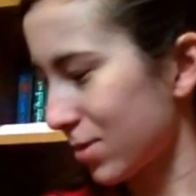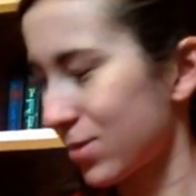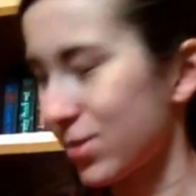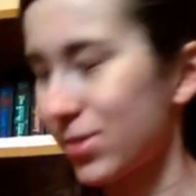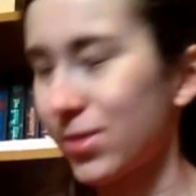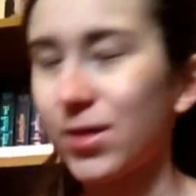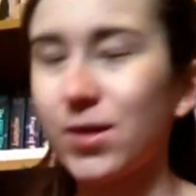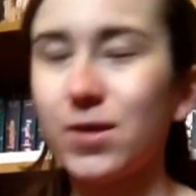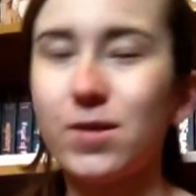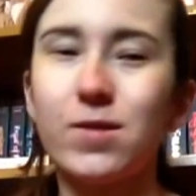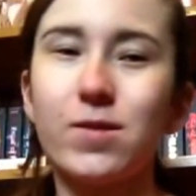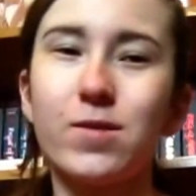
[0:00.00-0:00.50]

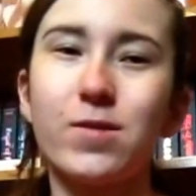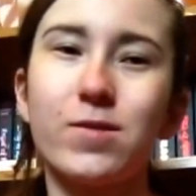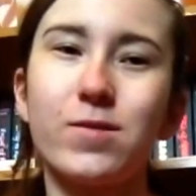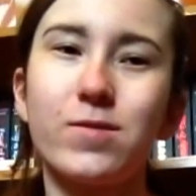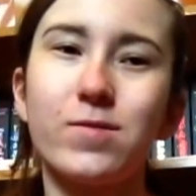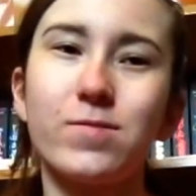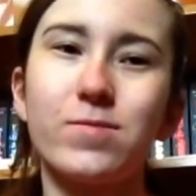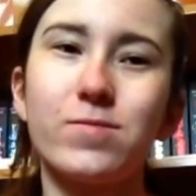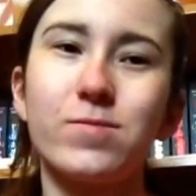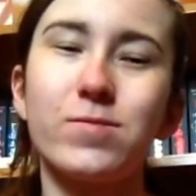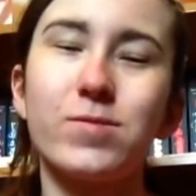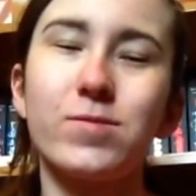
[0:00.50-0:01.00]
the
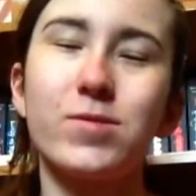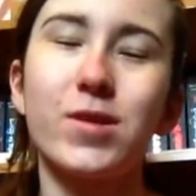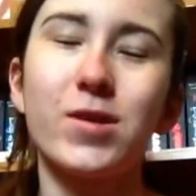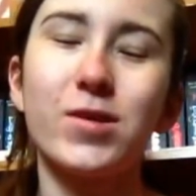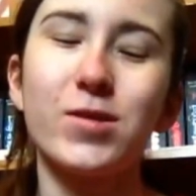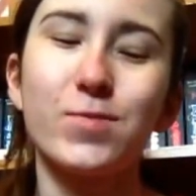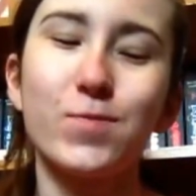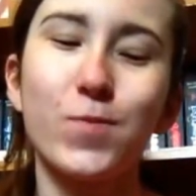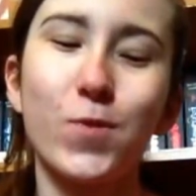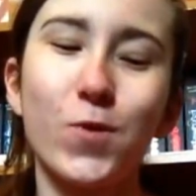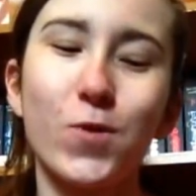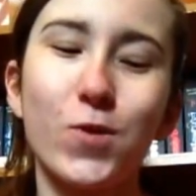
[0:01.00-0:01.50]
this
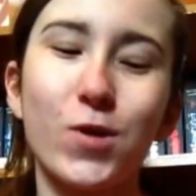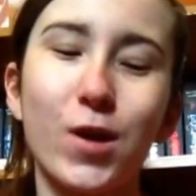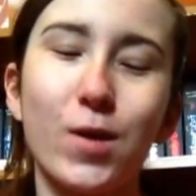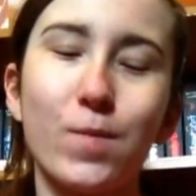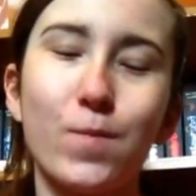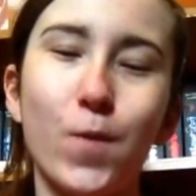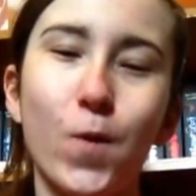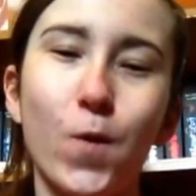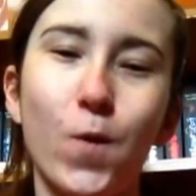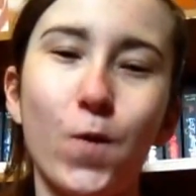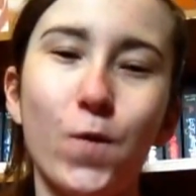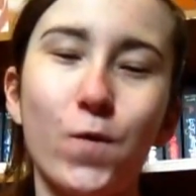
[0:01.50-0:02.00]
book I
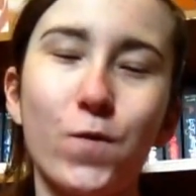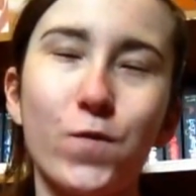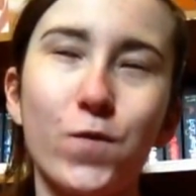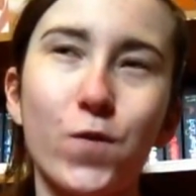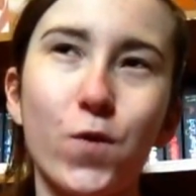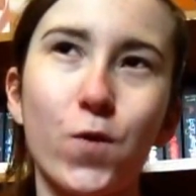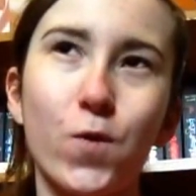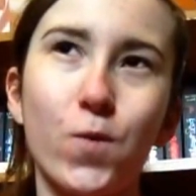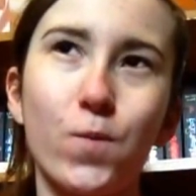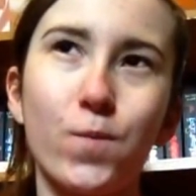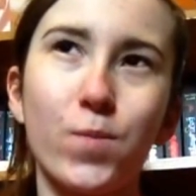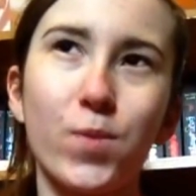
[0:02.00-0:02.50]
bought
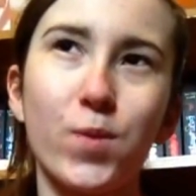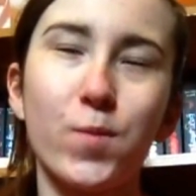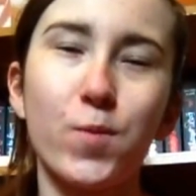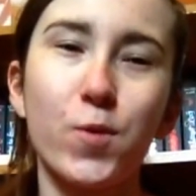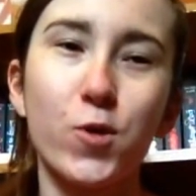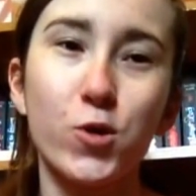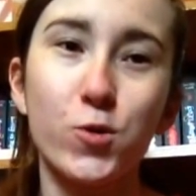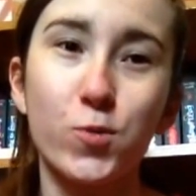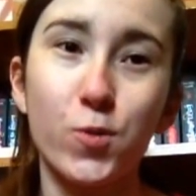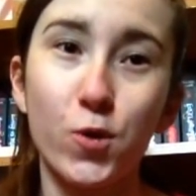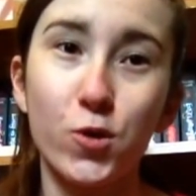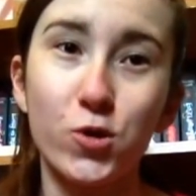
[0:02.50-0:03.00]
from the book
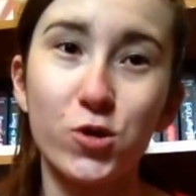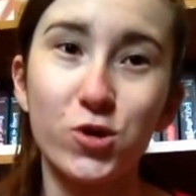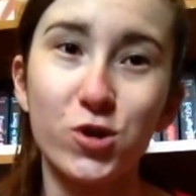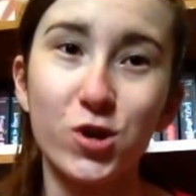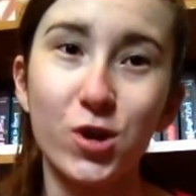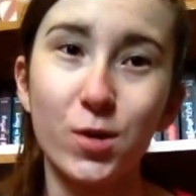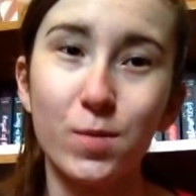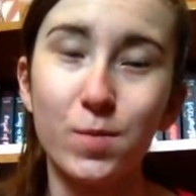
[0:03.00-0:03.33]
depository,